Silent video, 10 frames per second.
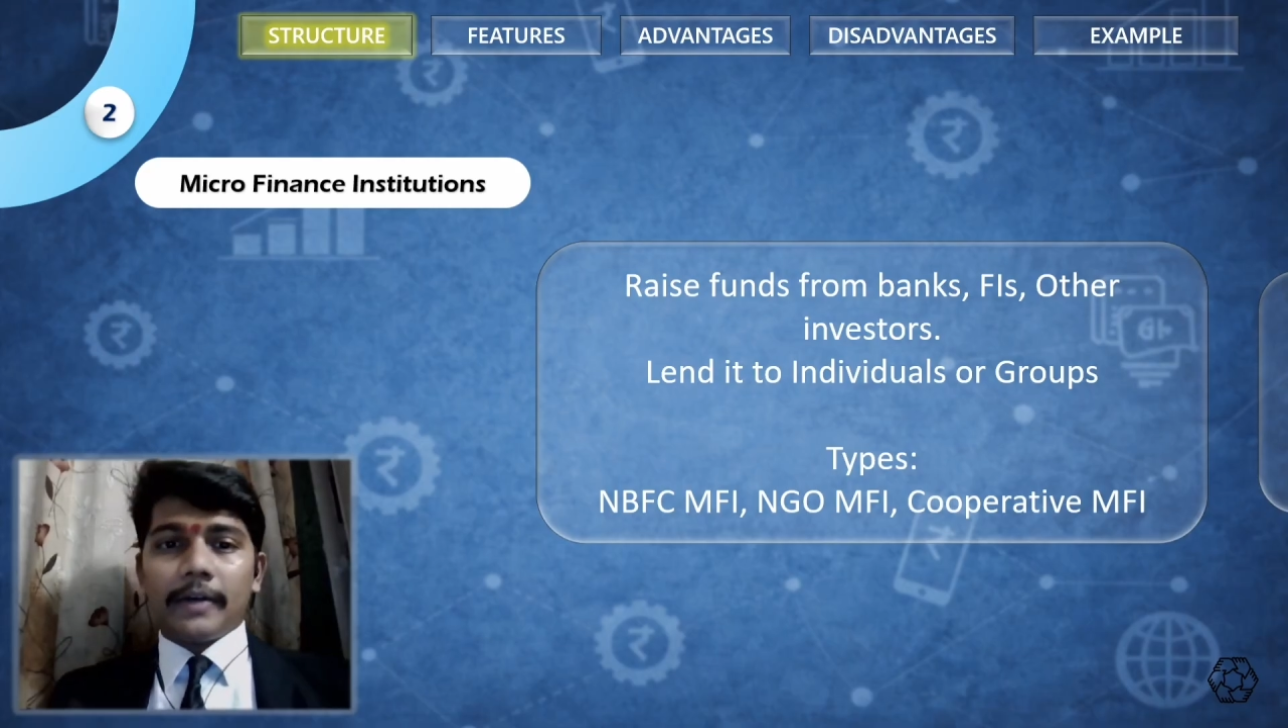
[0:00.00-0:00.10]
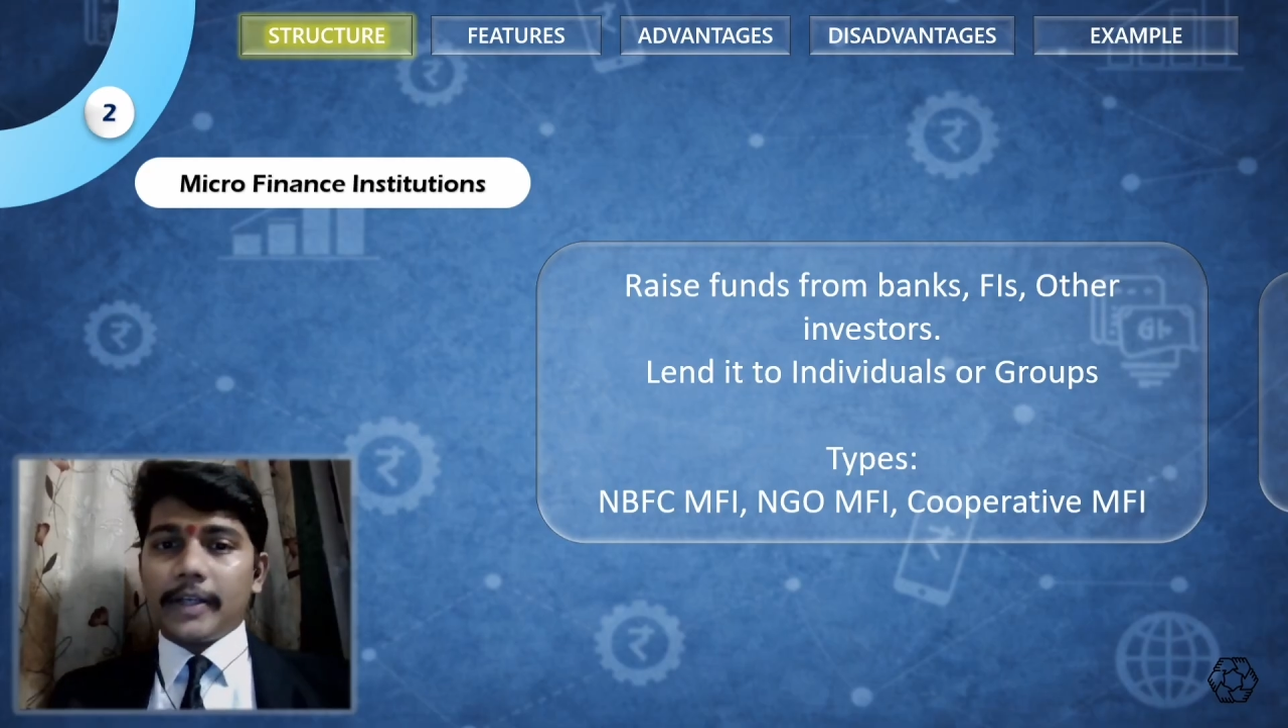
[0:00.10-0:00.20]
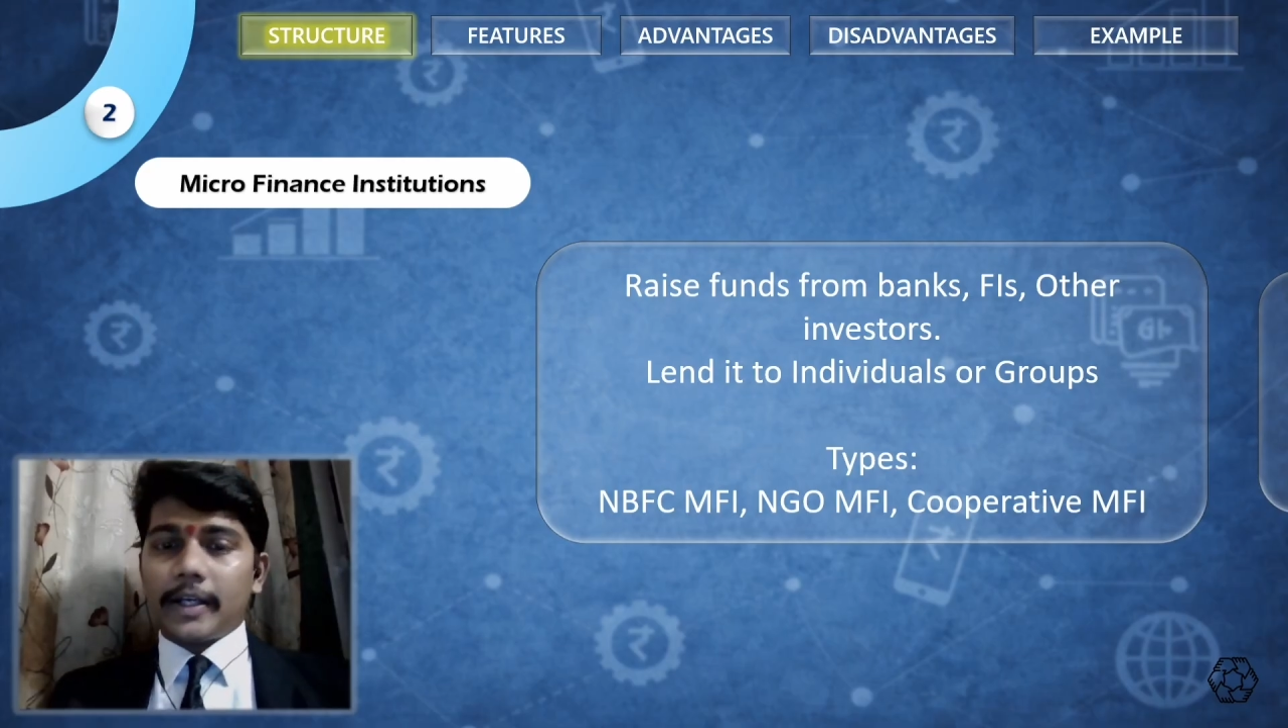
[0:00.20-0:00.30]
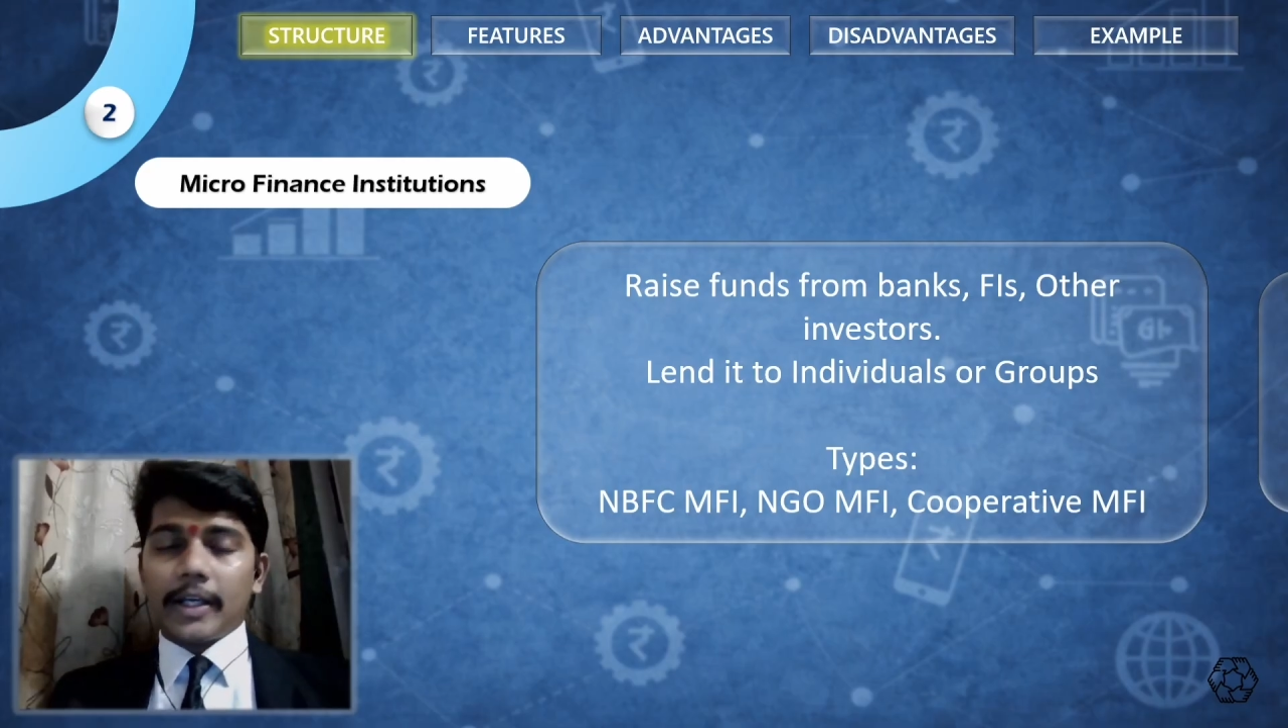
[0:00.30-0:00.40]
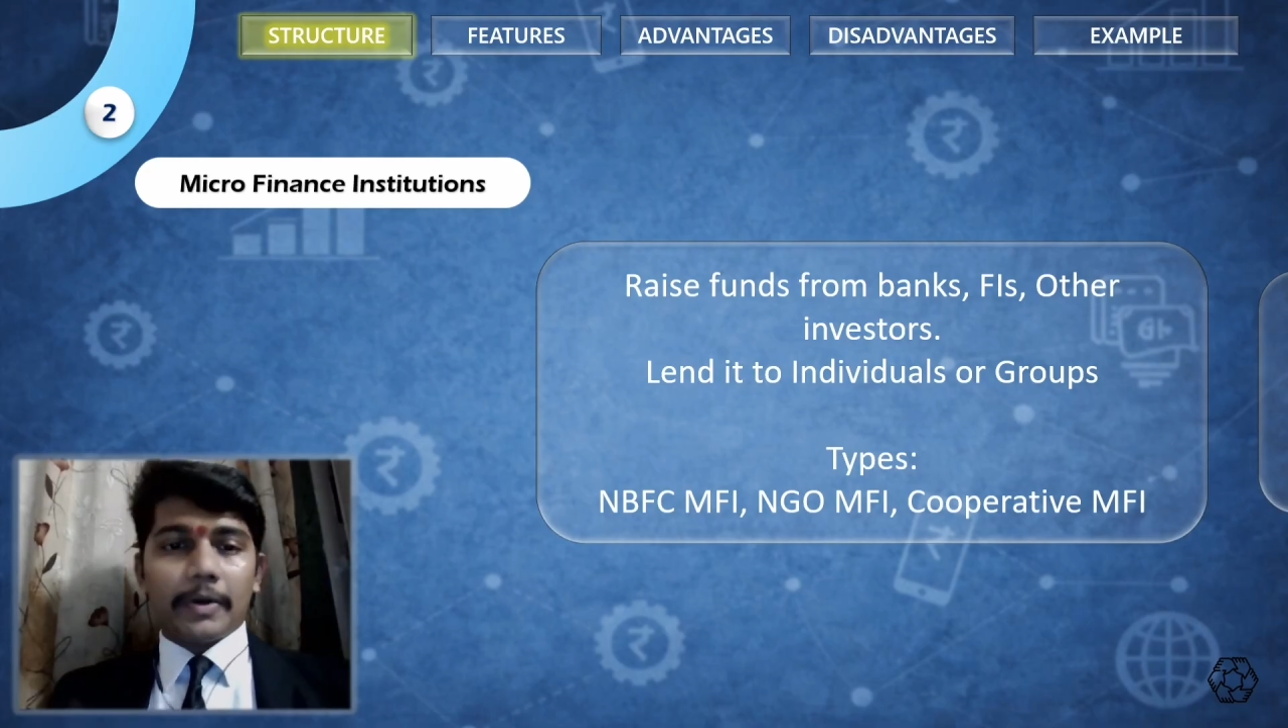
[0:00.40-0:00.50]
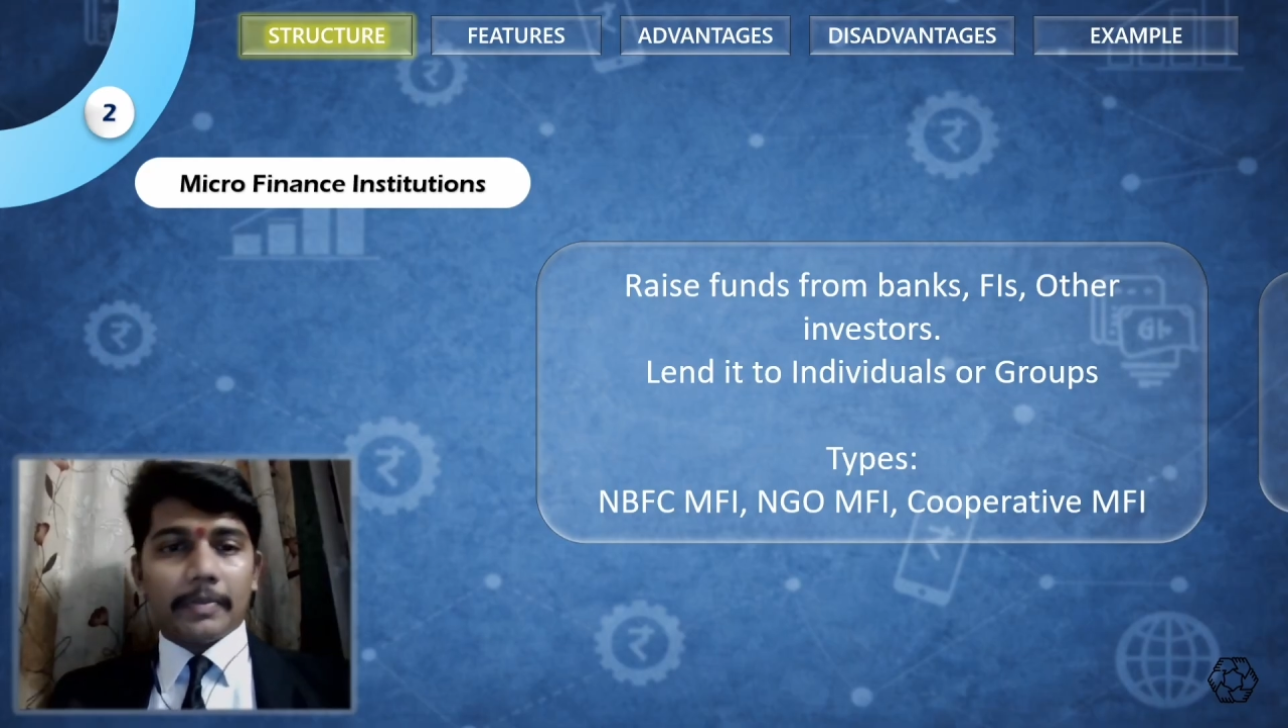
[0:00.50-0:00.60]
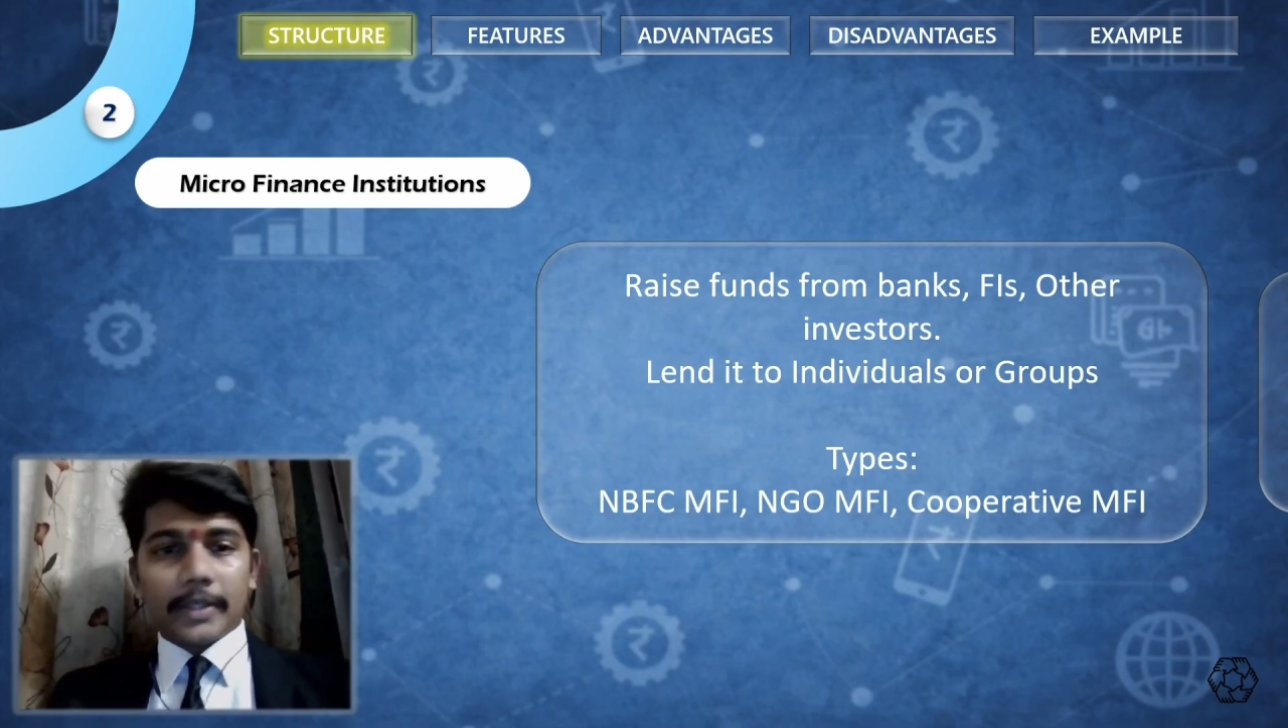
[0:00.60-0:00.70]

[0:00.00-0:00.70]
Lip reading: weekly or